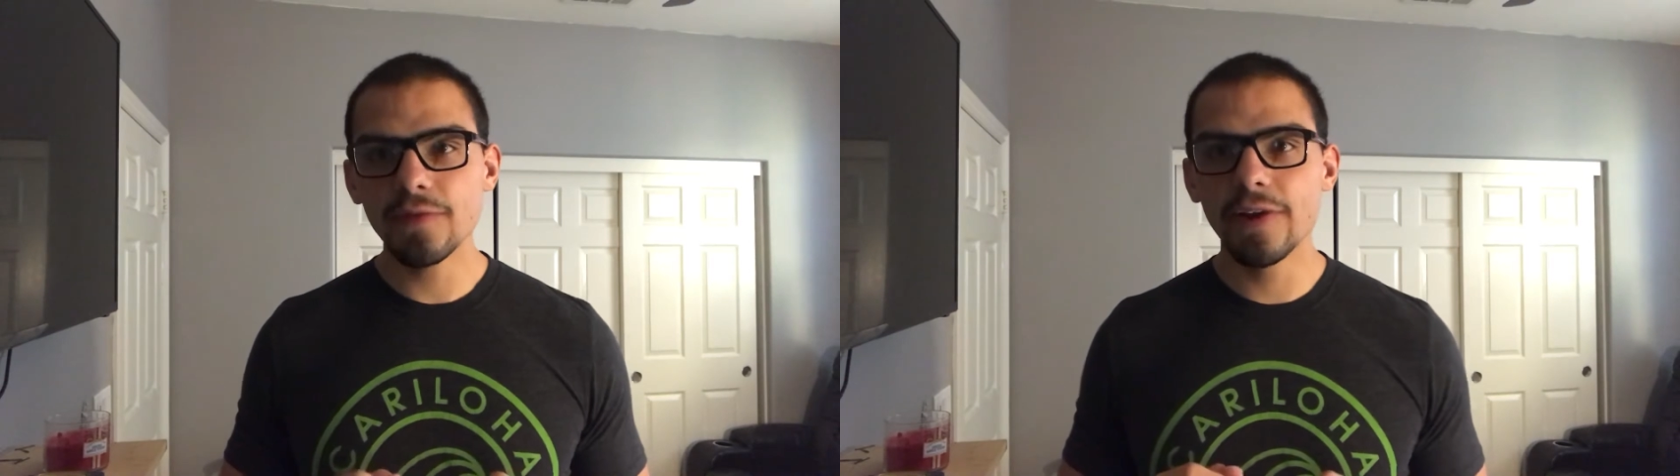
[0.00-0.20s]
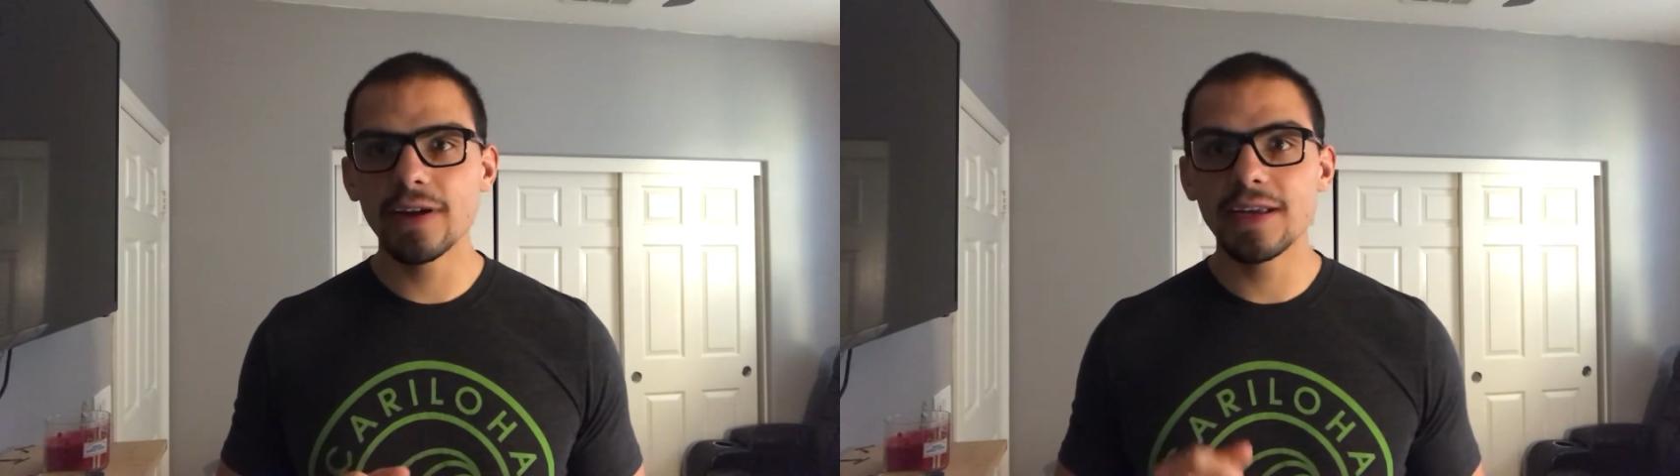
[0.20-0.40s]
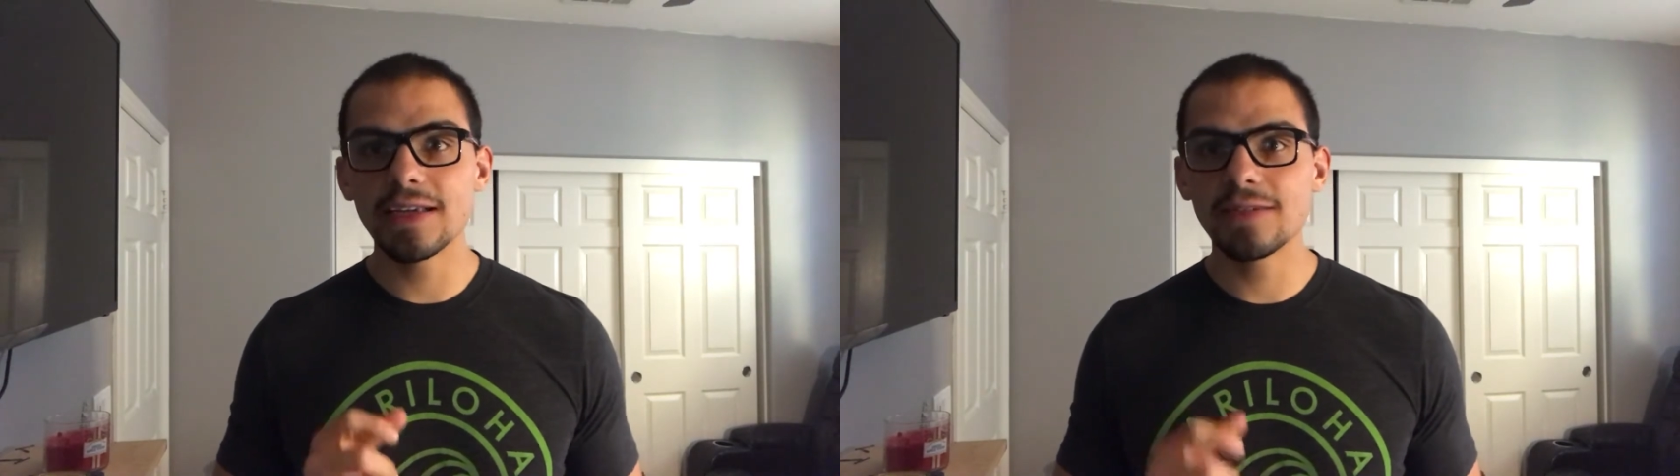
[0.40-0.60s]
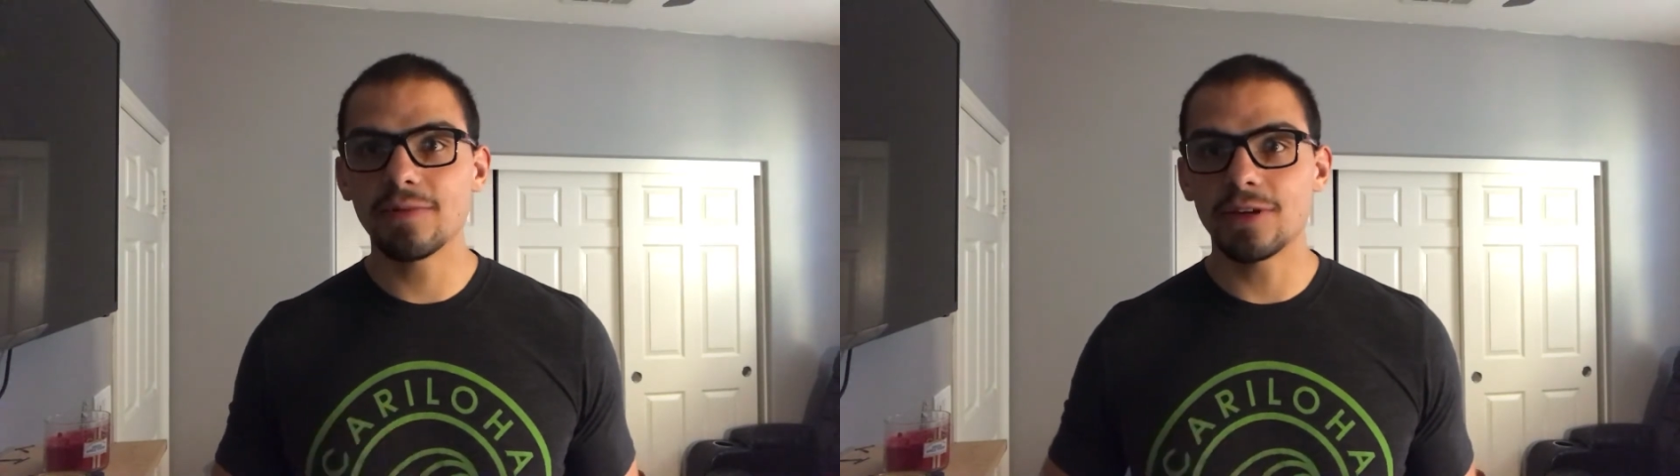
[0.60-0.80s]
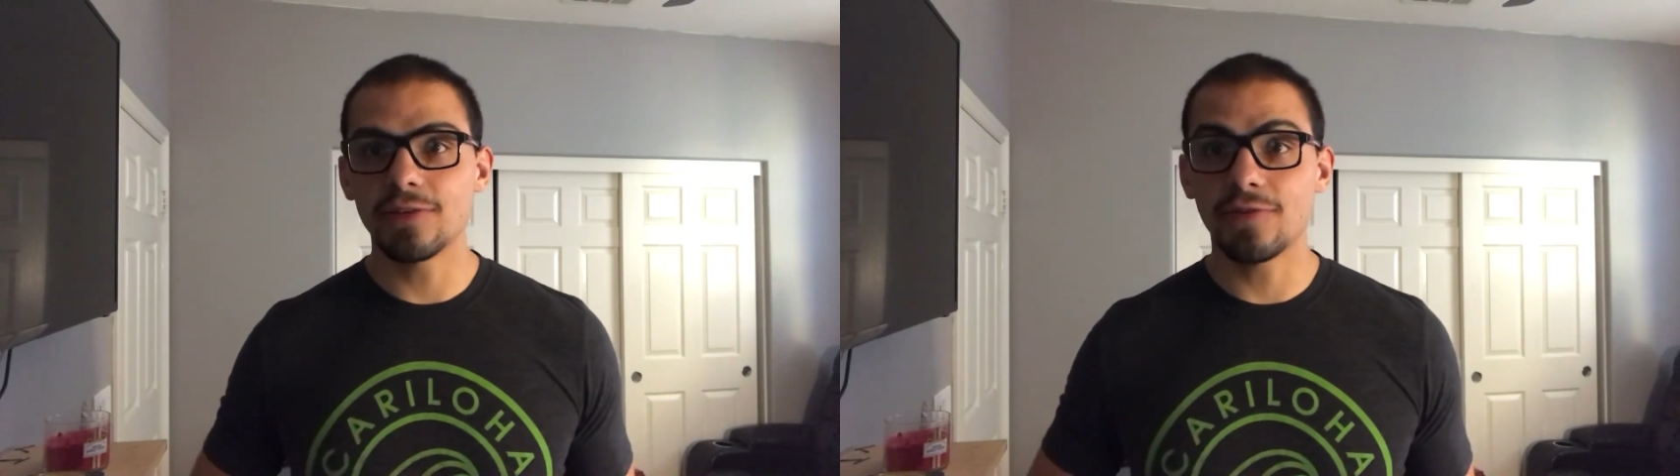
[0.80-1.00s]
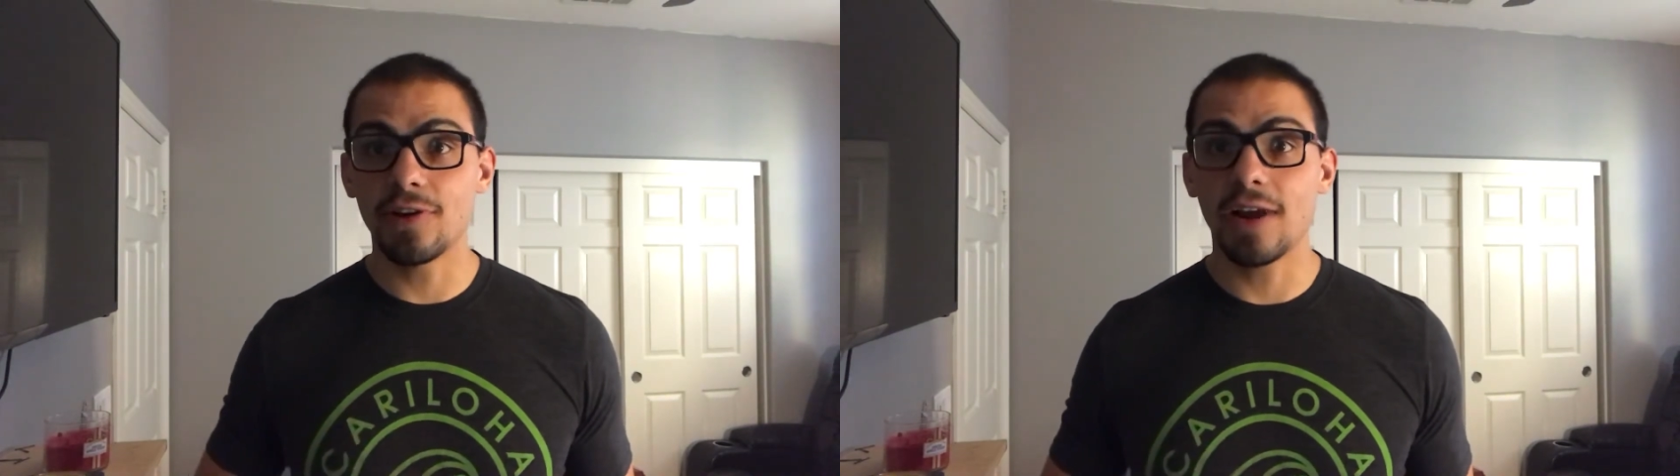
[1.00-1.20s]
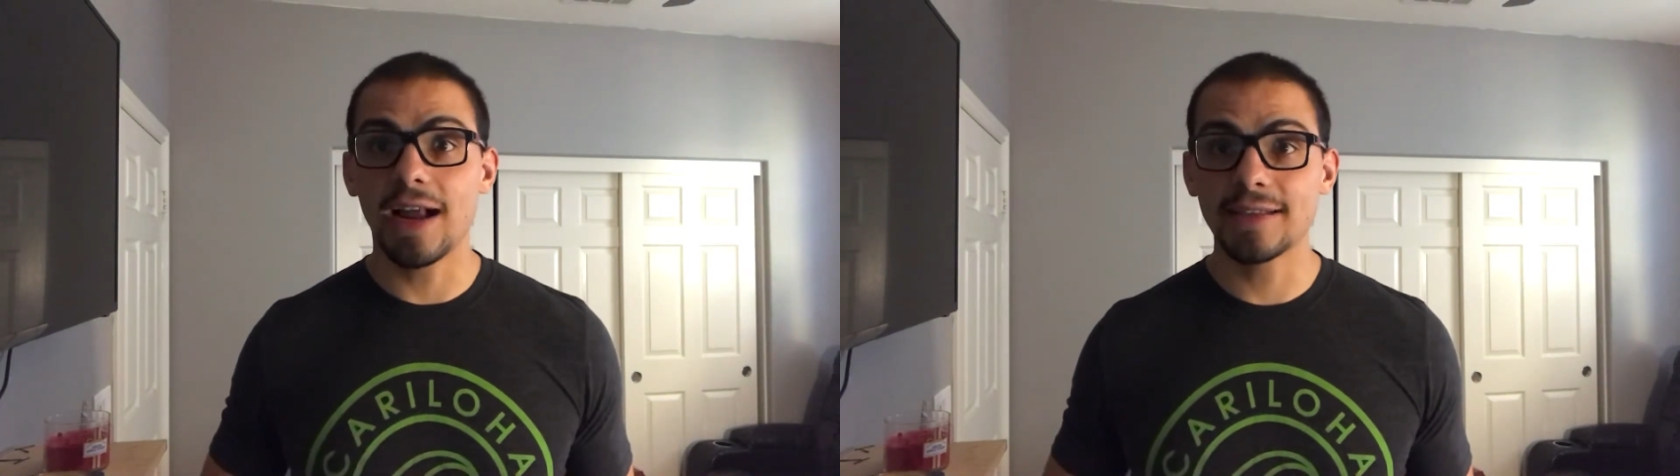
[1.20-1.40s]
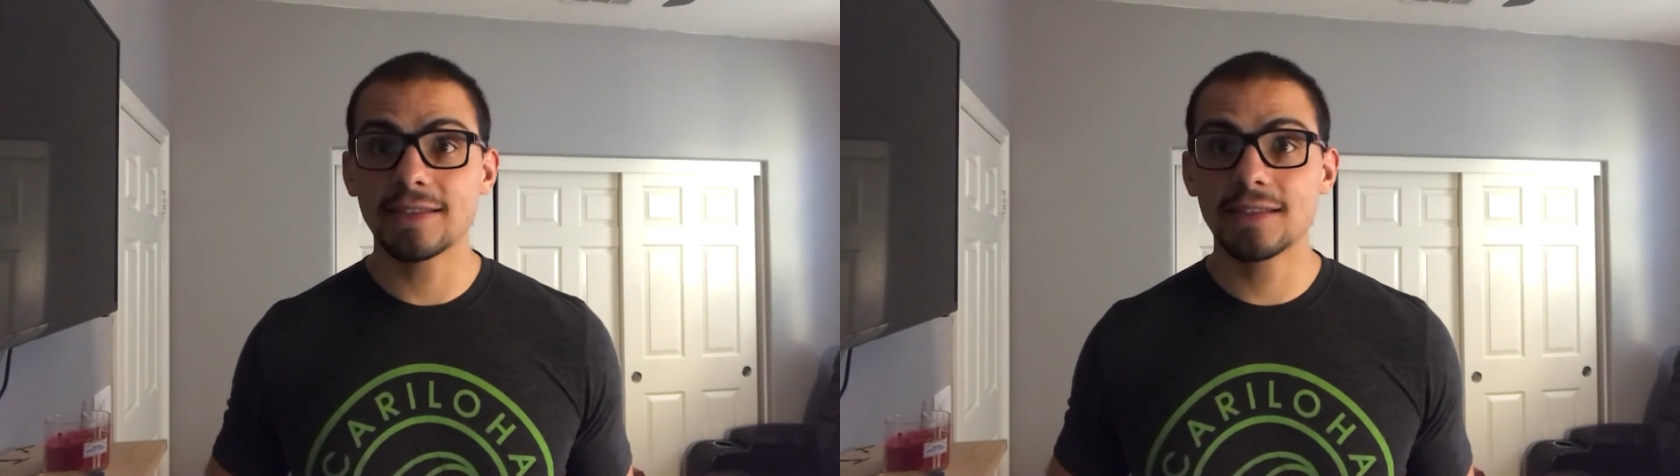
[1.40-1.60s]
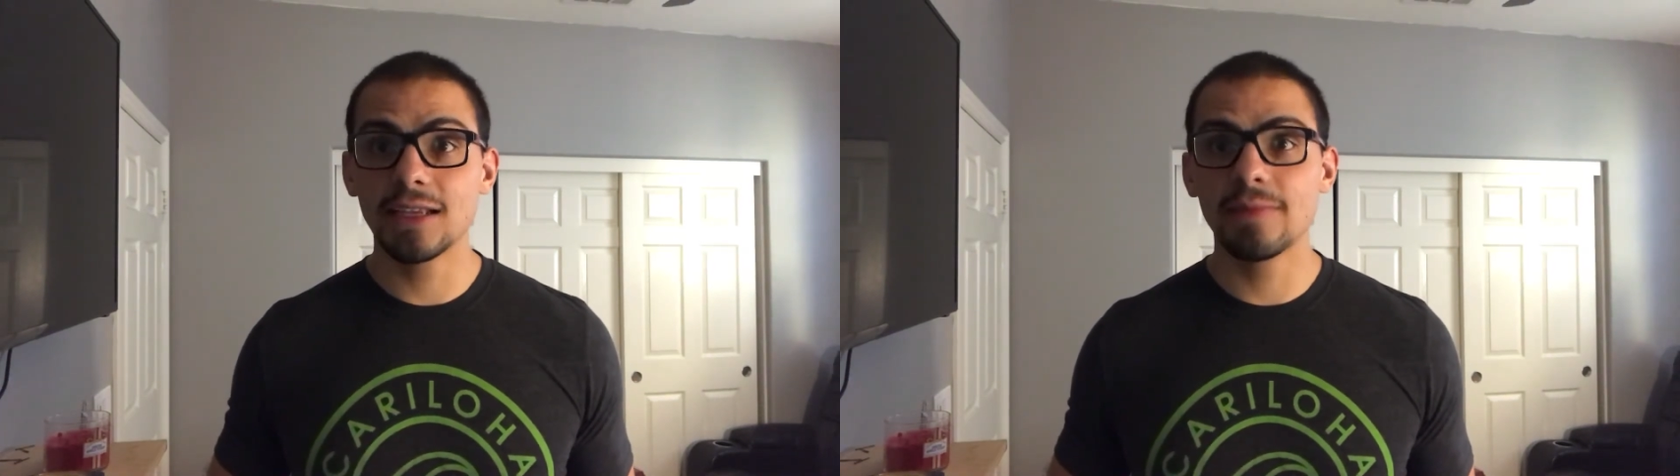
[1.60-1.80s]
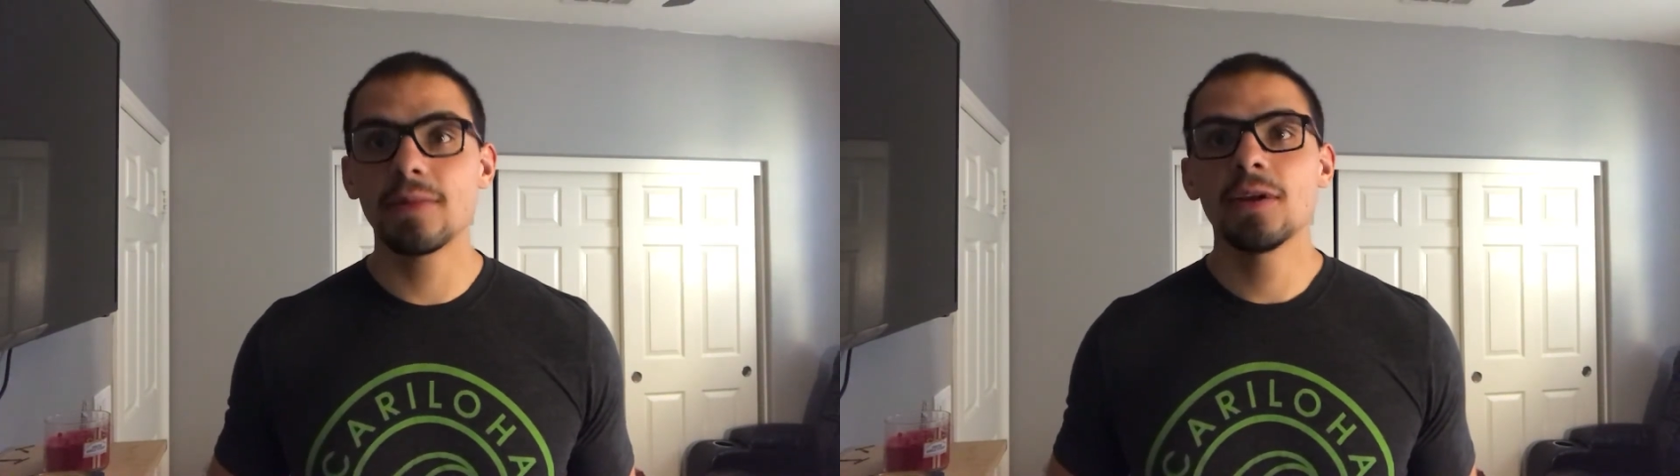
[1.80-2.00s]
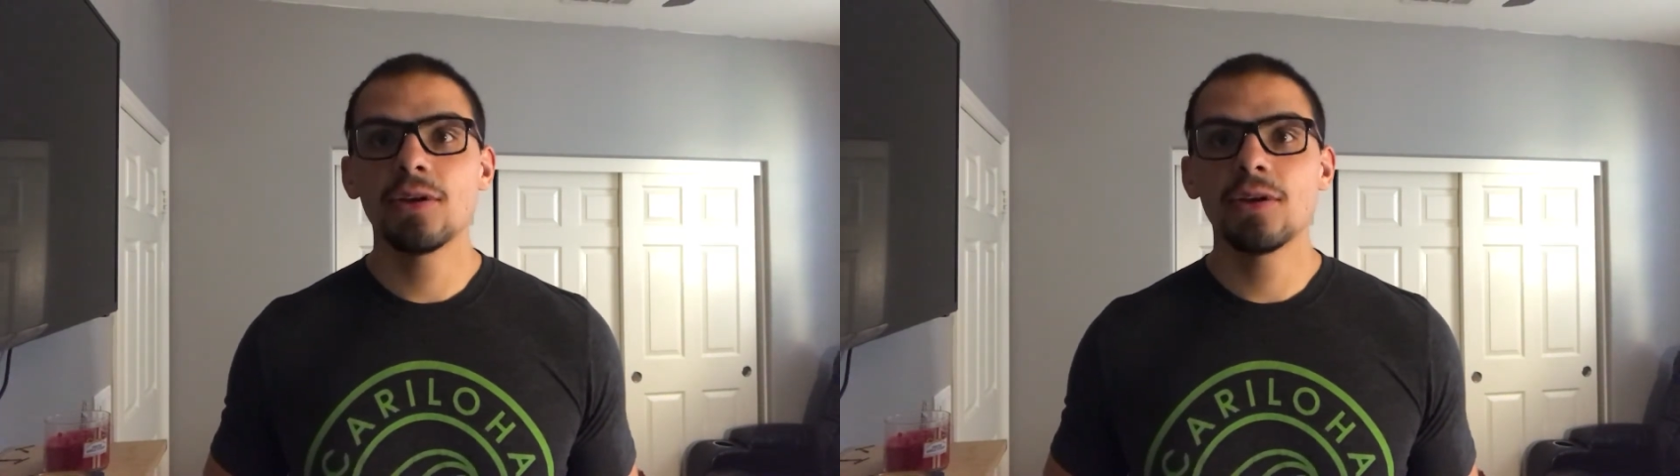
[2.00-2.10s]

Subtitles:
easy for your hands to slip,